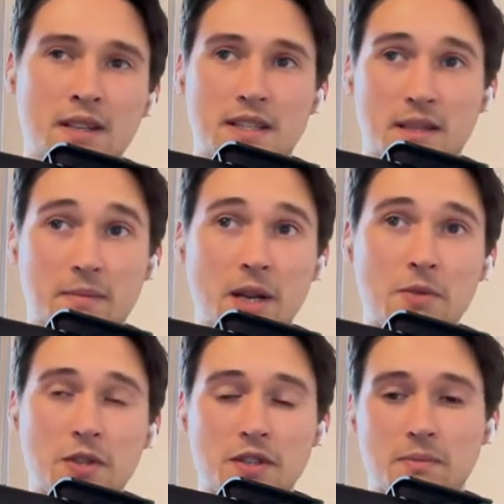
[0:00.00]

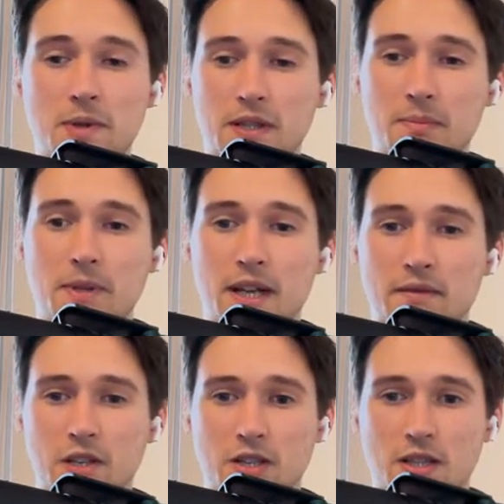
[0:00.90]
Sometimes also build a plan,
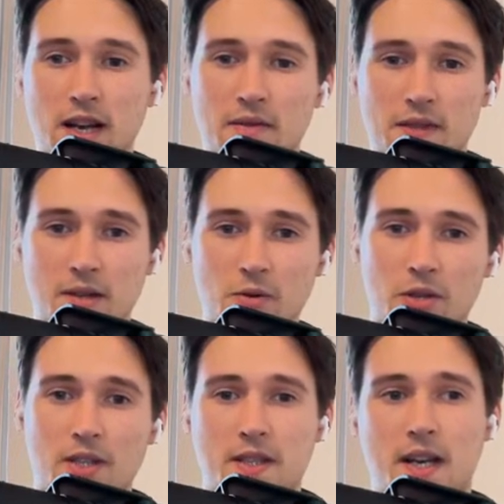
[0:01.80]
which is kind of
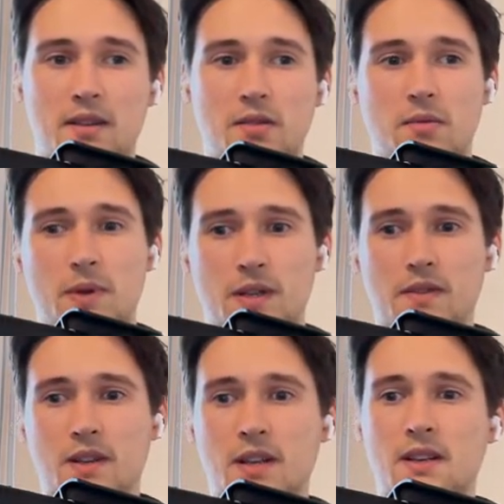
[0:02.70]
solution design
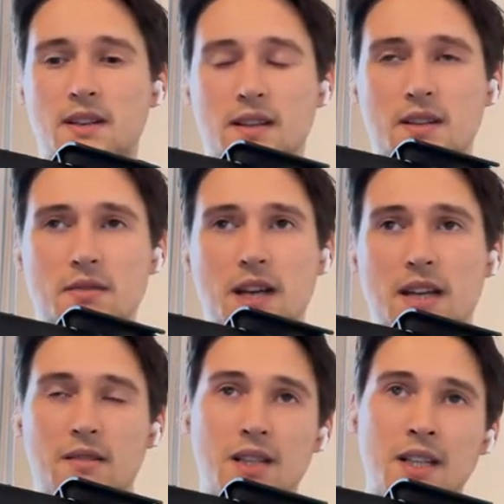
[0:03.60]
document that you get,